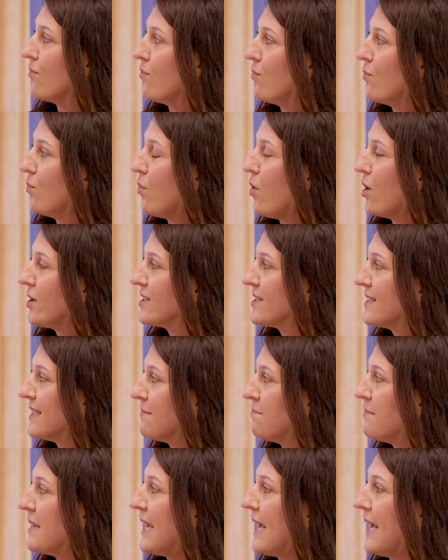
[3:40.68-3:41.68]
what does
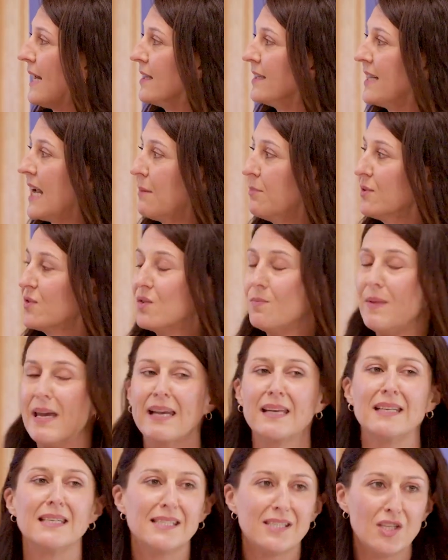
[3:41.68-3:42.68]
it mean unable to
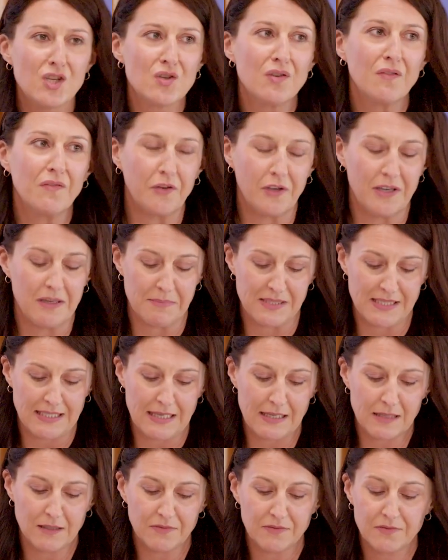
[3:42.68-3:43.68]
make a decision for
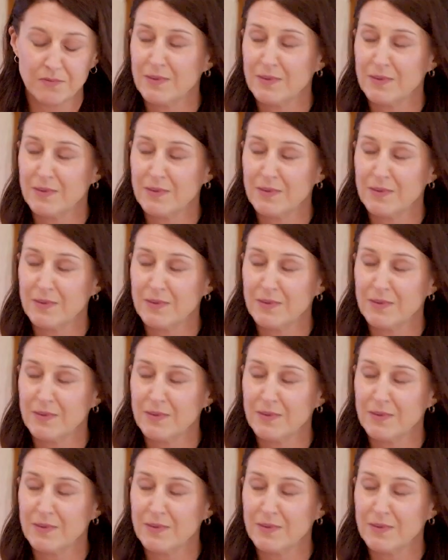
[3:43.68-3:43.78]
himself?